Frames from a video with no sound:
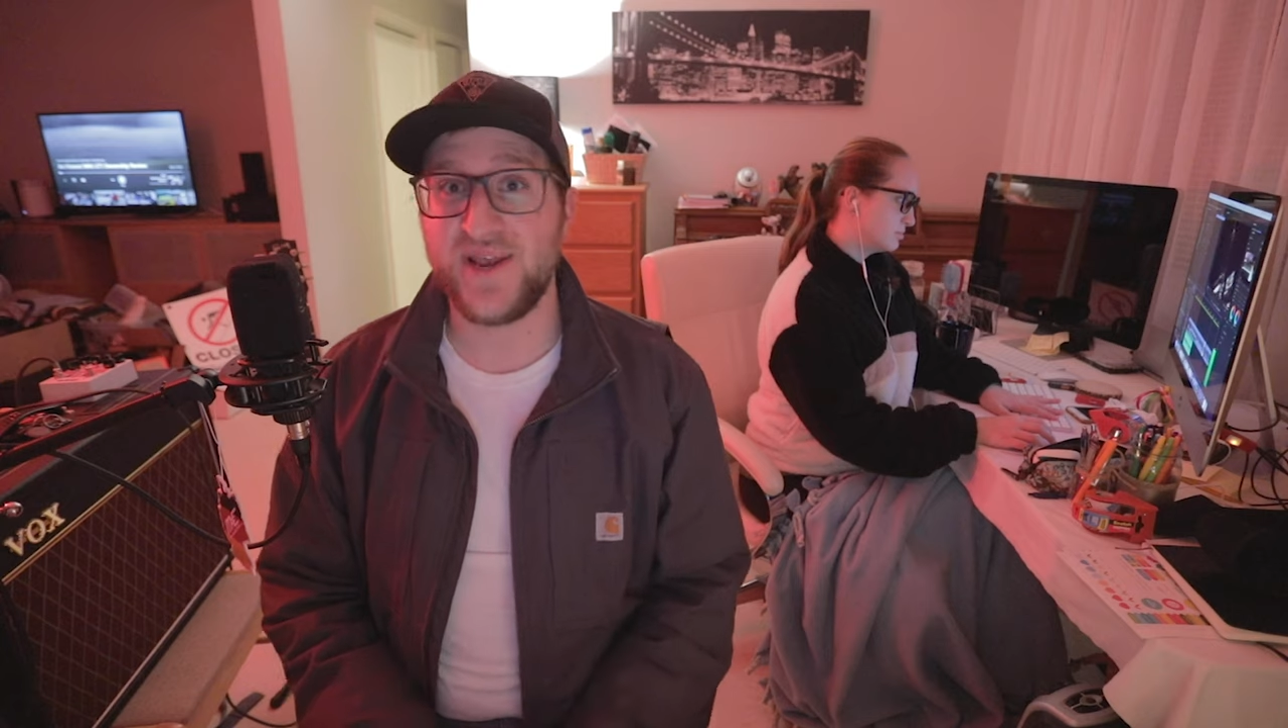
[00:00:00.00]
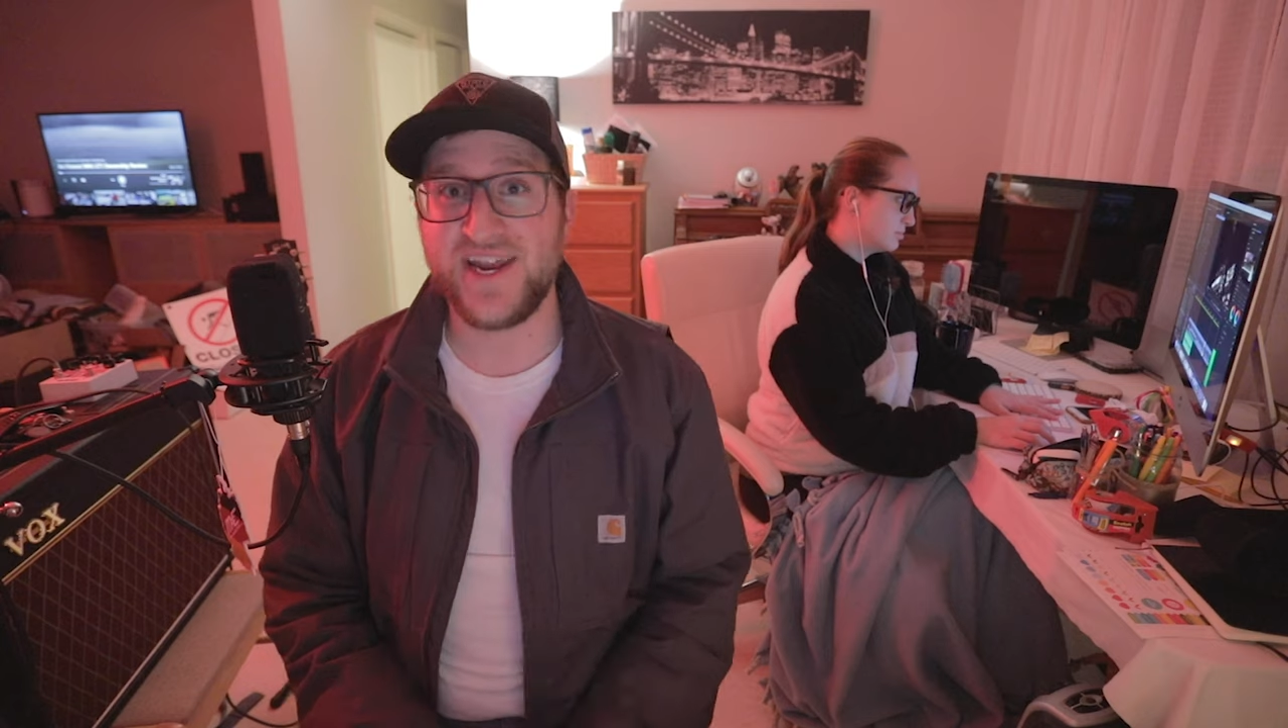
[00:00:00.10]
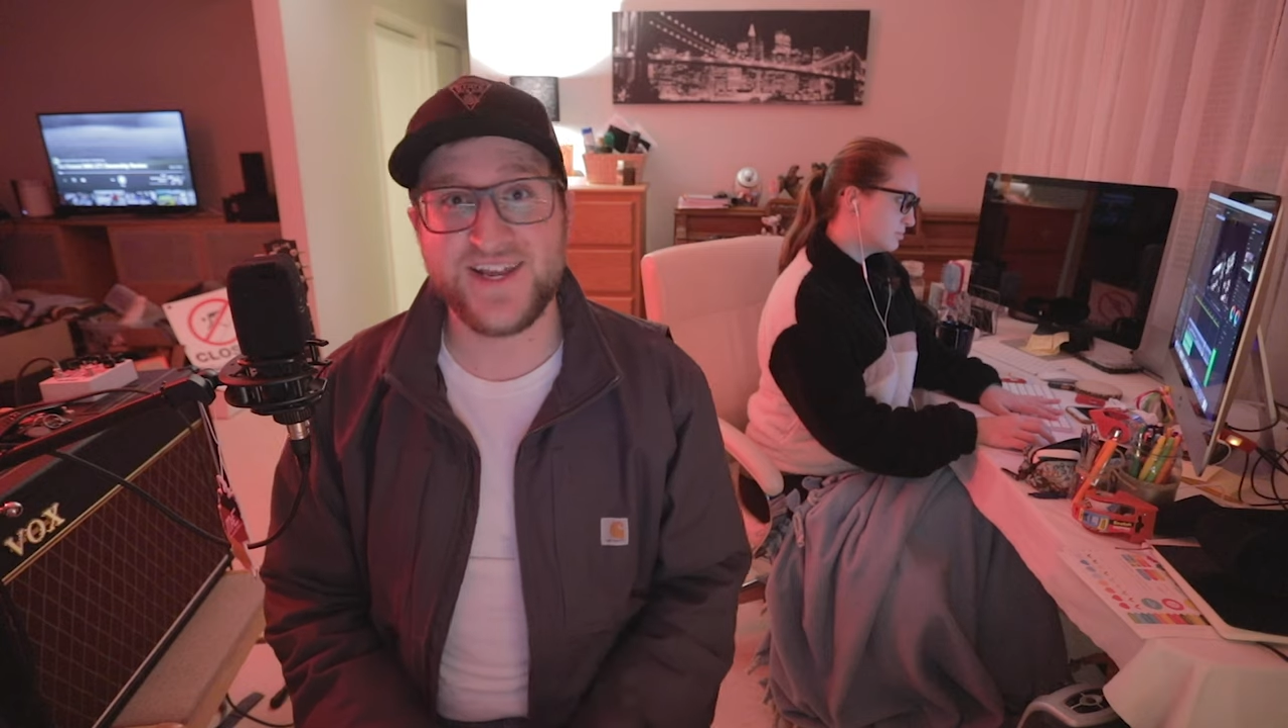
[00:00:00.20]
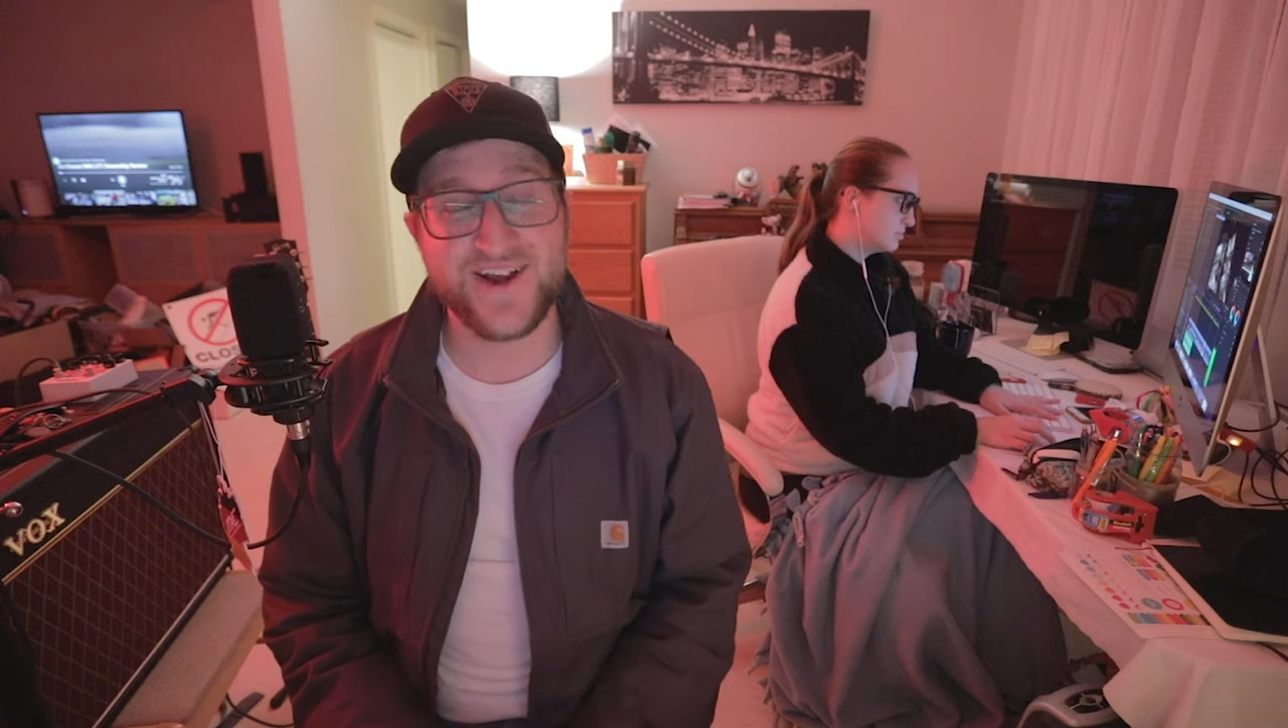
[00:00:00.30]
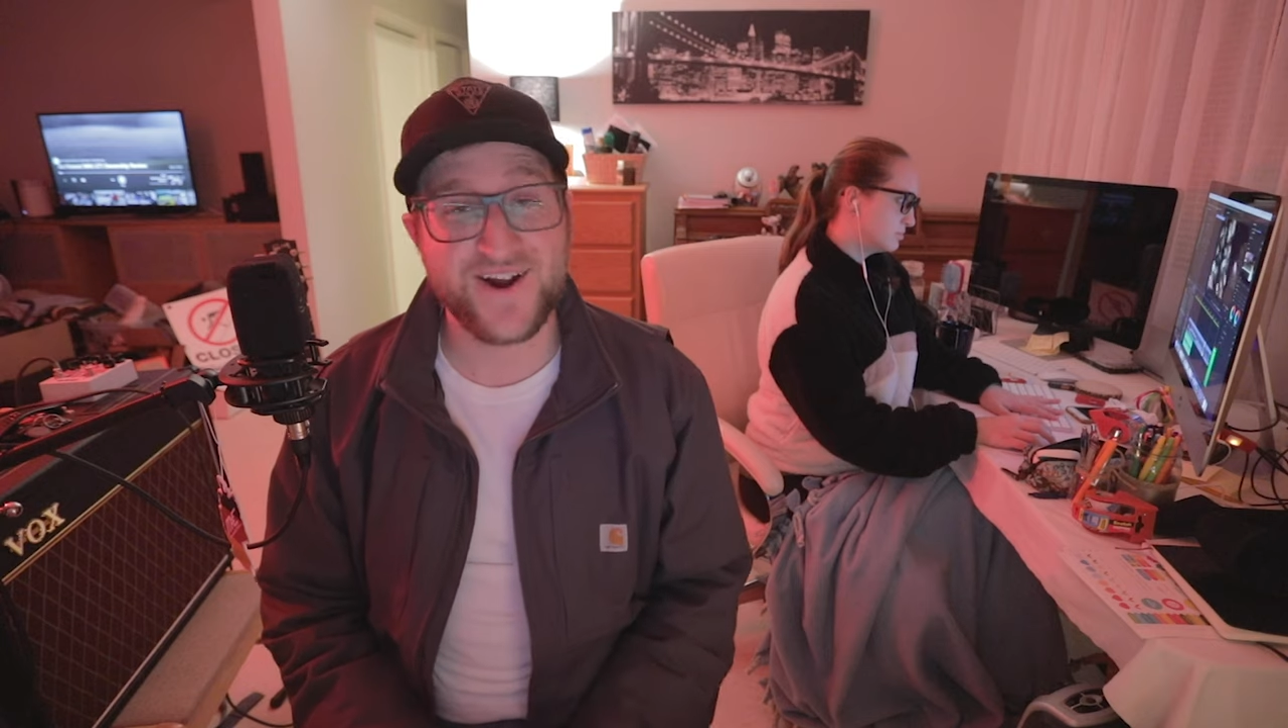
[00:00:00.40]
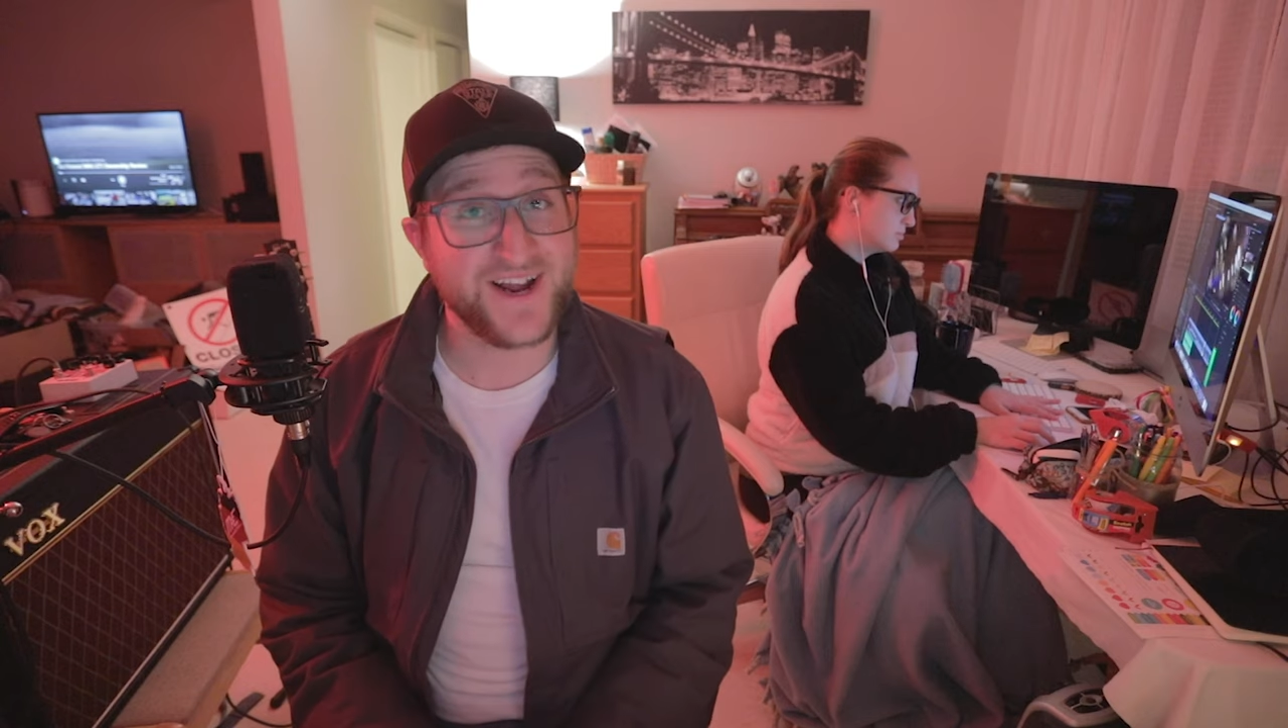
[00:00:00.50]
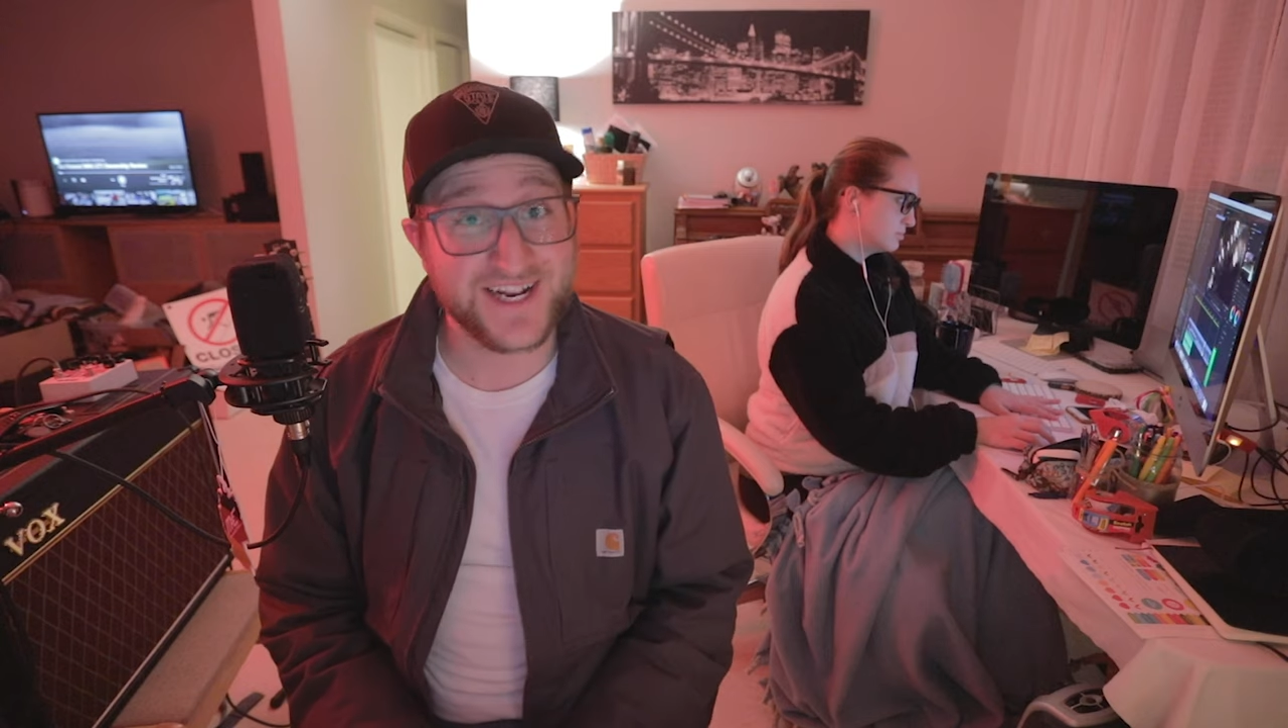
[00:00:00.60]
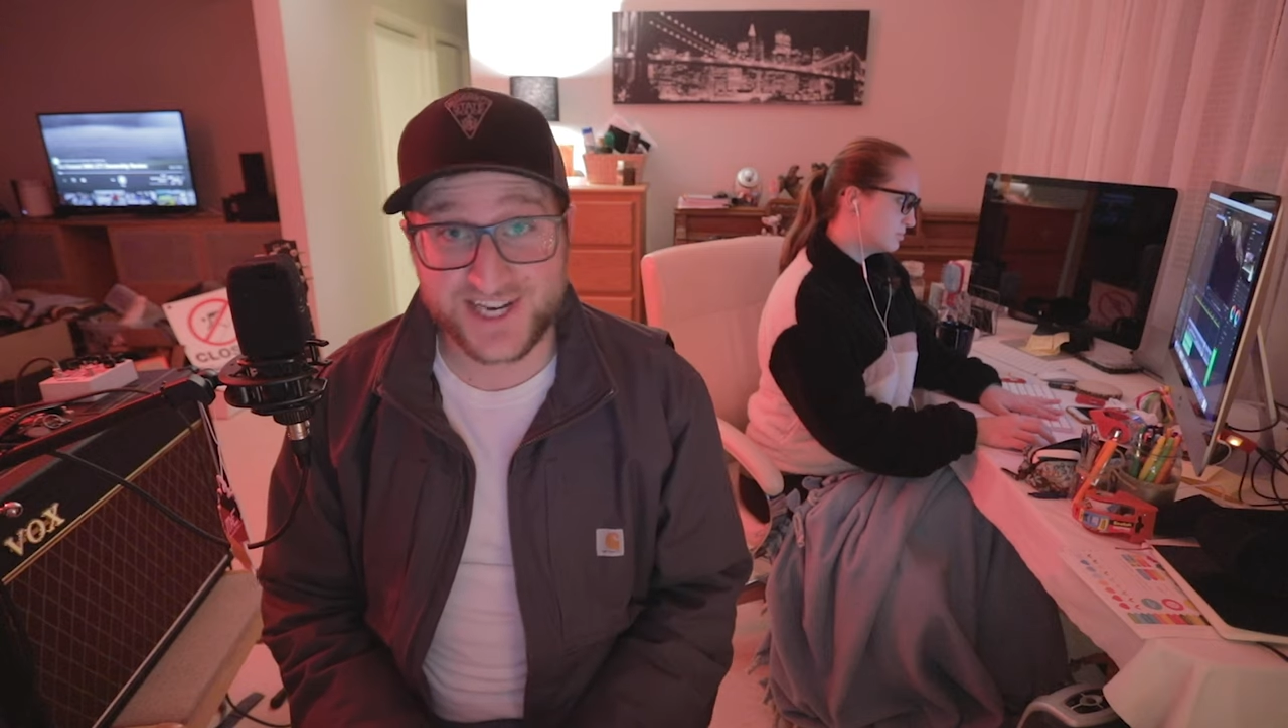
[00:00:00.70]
Handy Car Guy